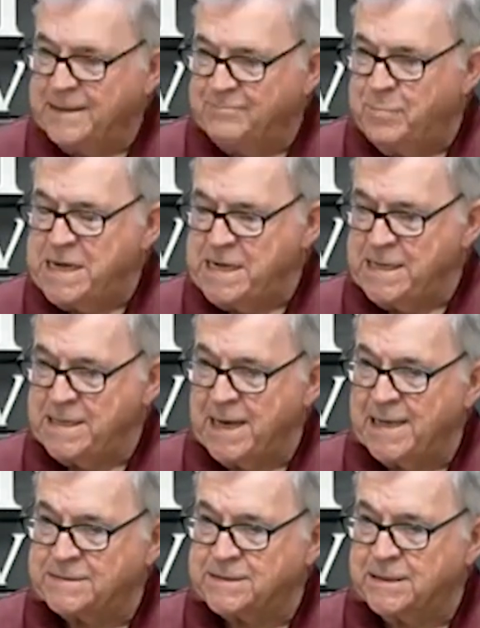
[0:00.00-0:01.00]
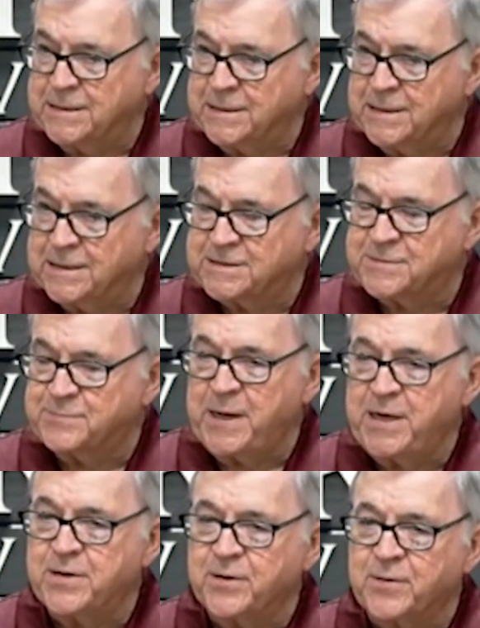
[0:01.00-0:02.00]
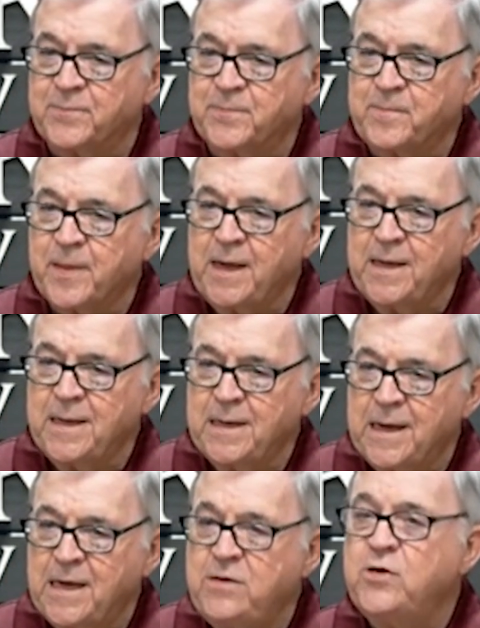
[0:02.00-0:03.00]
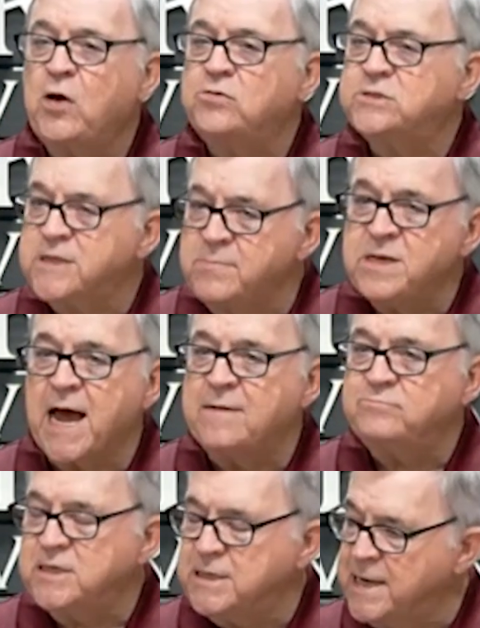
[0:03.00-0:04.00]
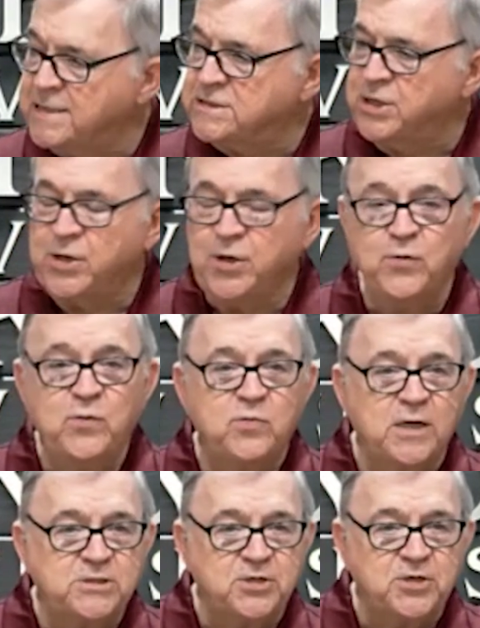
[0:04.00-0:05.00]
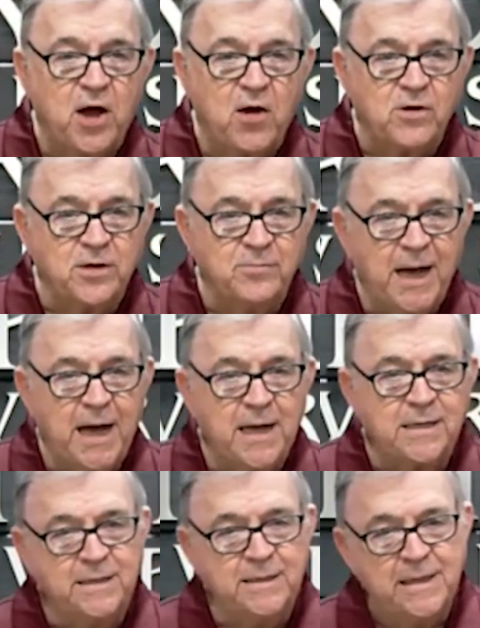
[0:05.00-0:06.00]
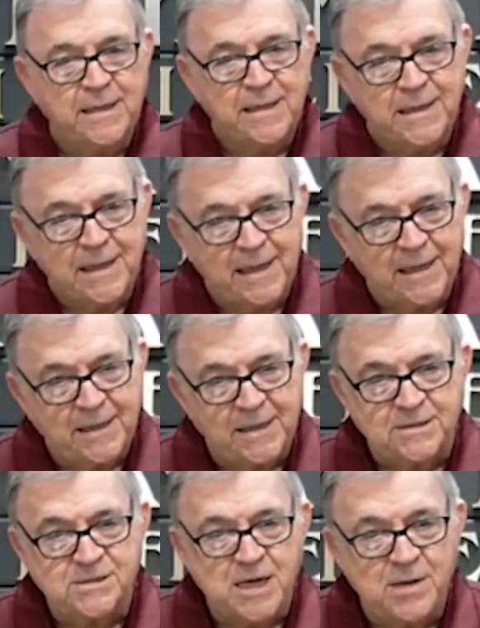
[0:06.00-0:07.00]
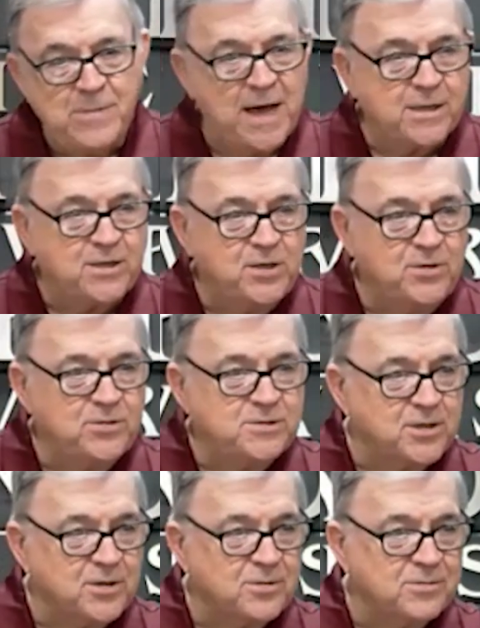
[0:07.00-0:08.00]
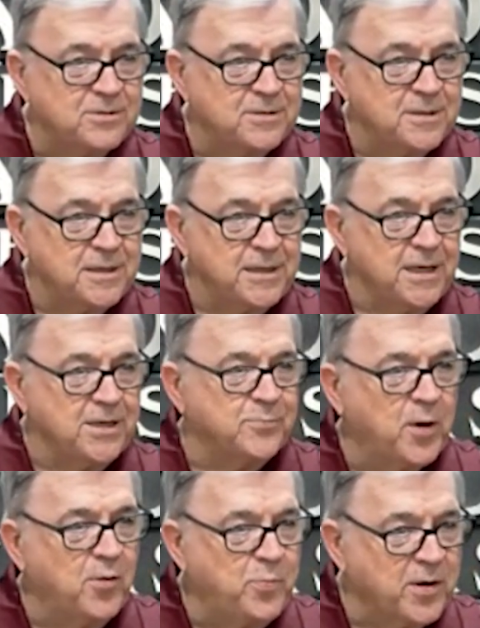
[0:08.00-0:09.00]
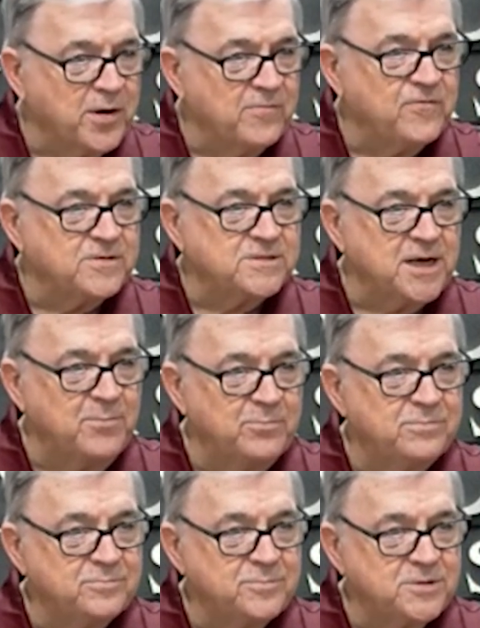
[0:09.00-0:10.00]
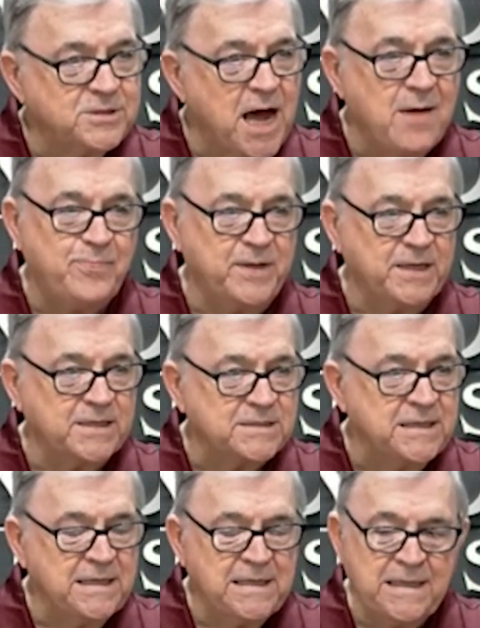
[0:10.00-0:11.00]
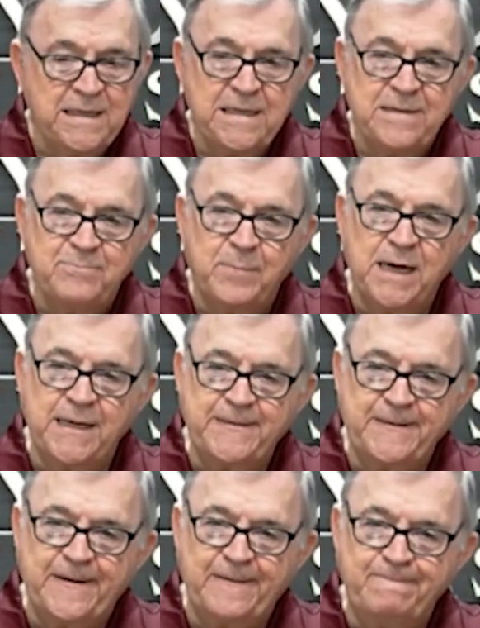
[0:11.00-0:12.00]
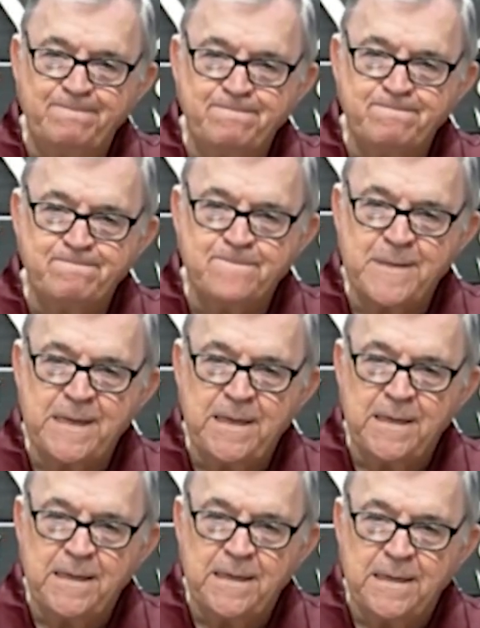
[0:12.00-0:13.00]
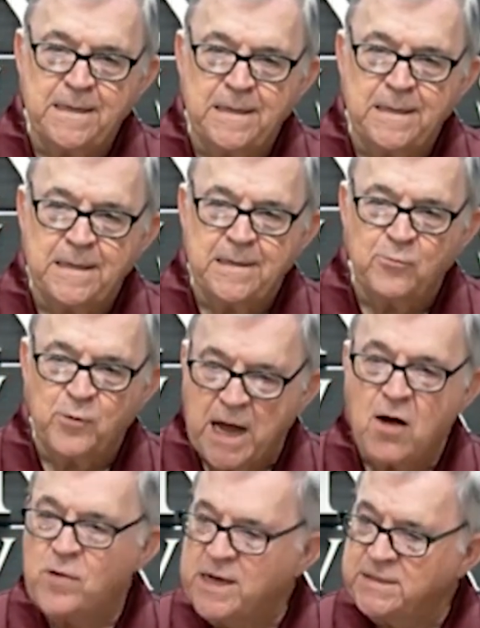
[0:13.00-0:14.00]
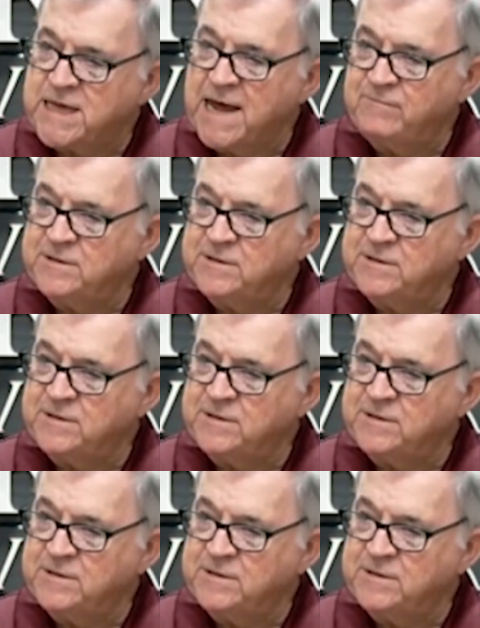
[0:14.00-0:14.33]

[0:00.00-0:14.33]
be as a, a speaker? And you know, sometimes it has to do with what you're talking about, and, and uh, some attitudes are inappropriate for some topics. But um, we always have a